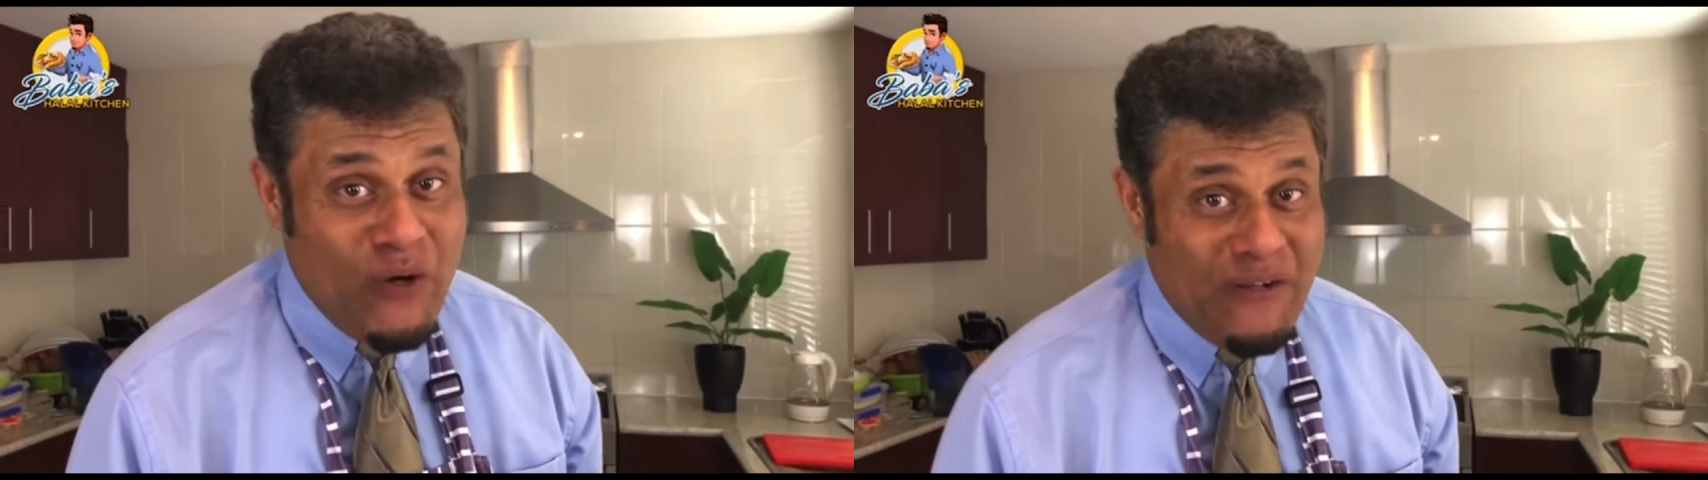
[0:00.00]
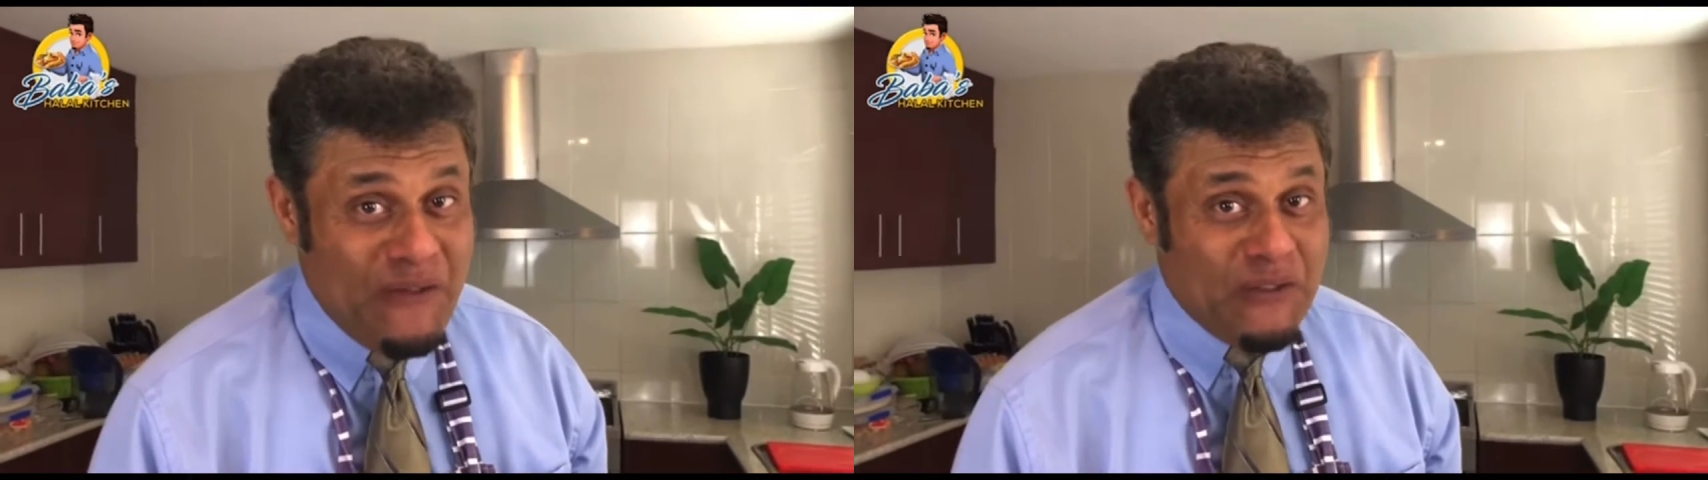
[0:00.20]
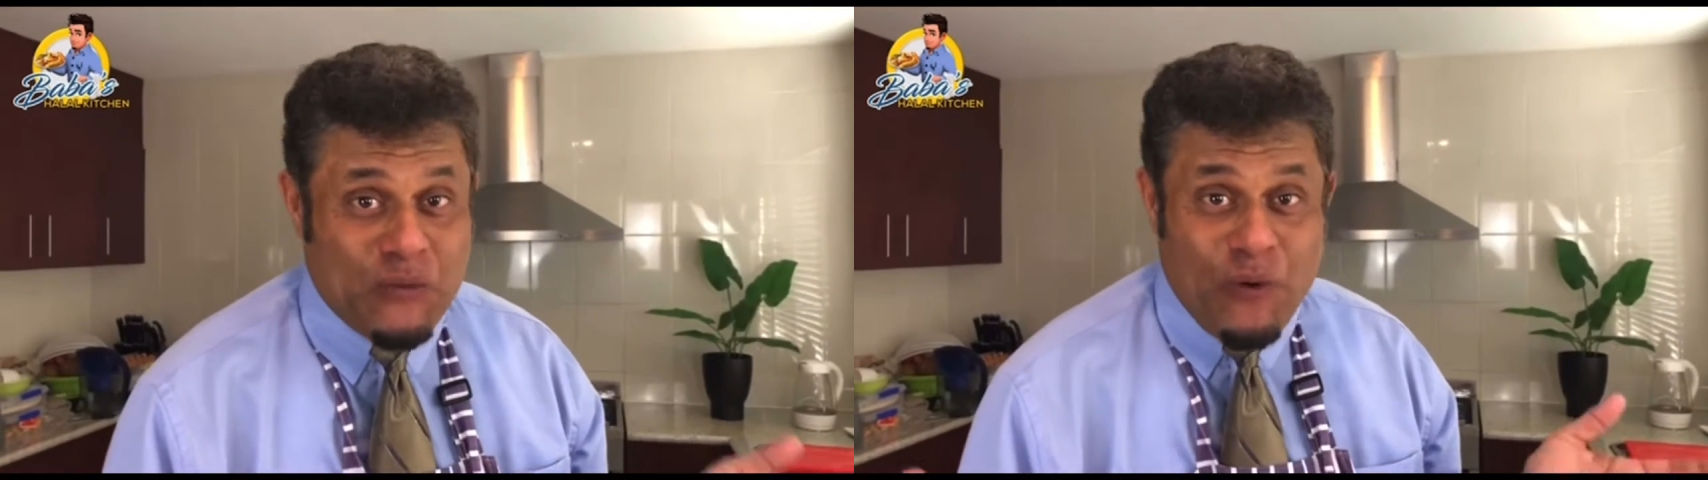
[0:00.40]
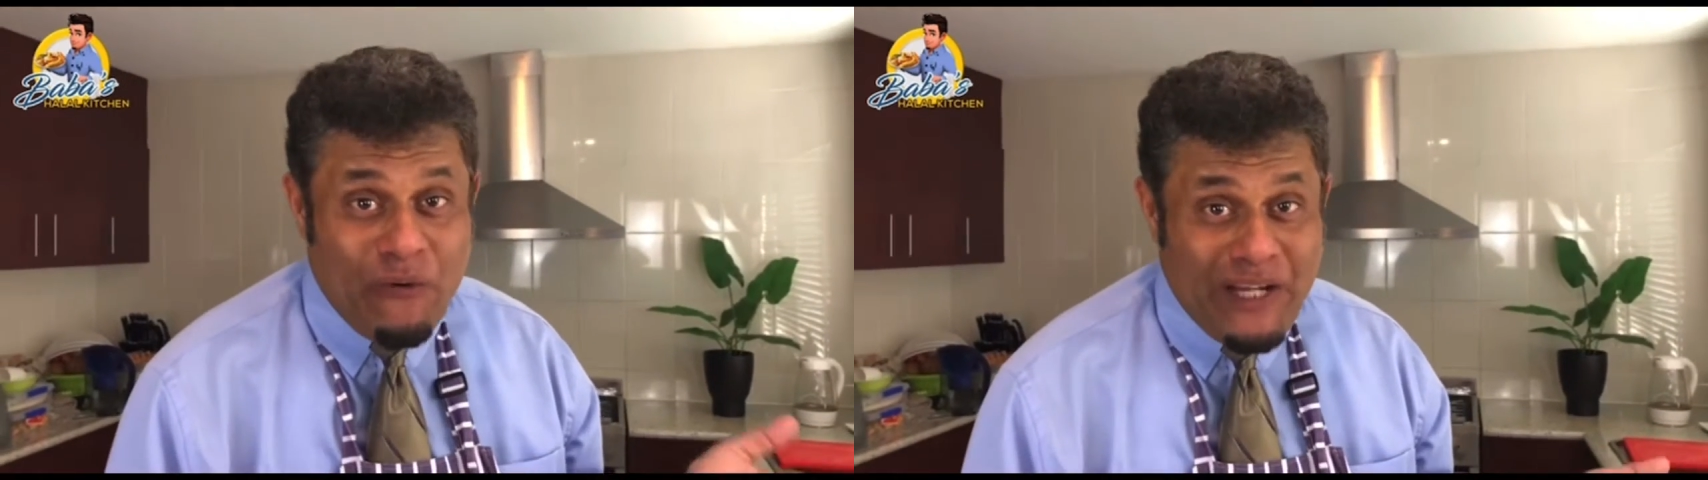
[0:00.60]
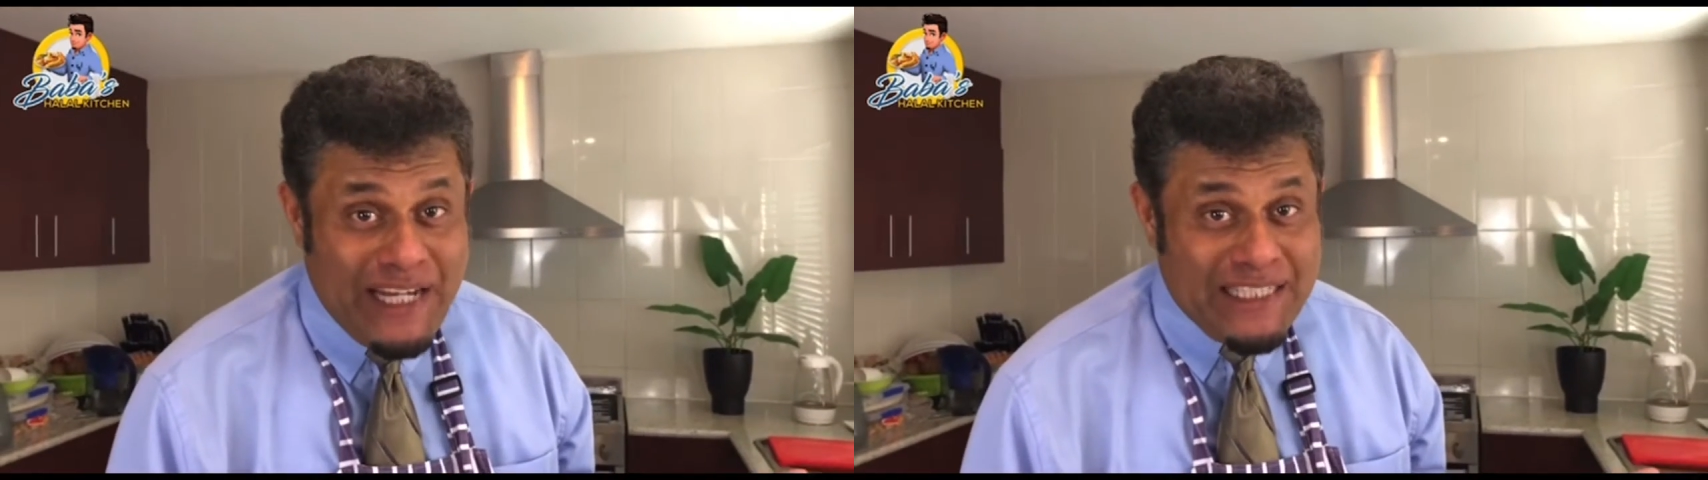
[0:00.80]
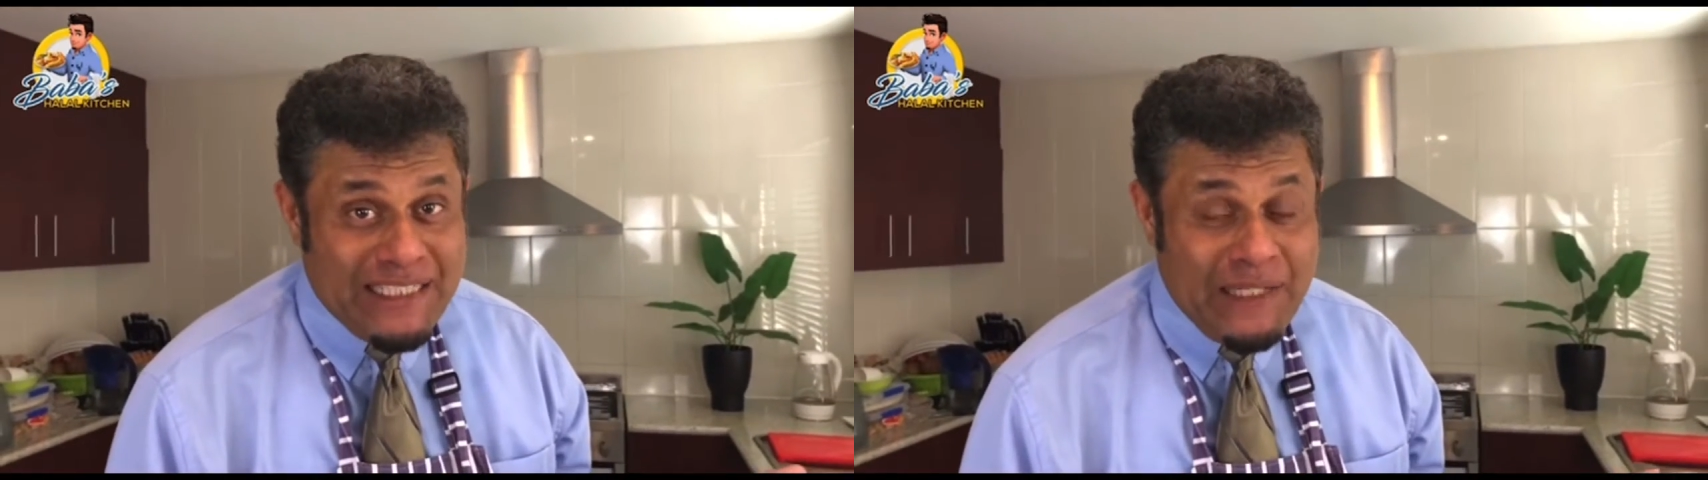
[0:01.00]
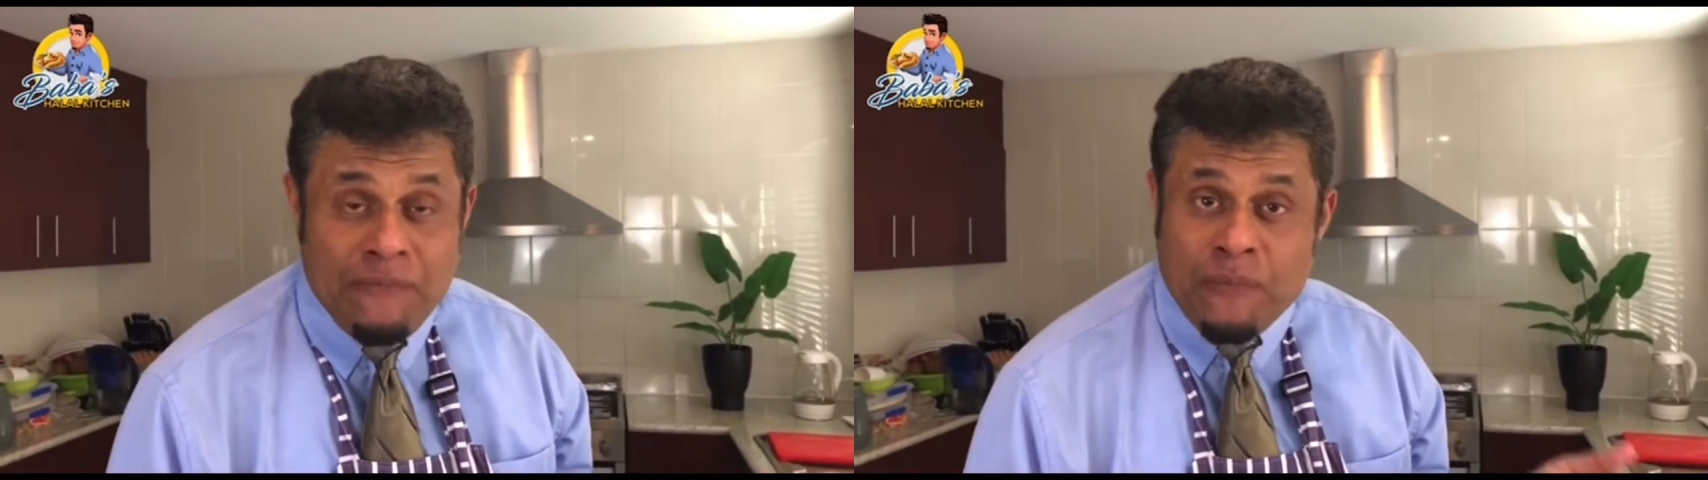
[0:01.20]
It was very easy.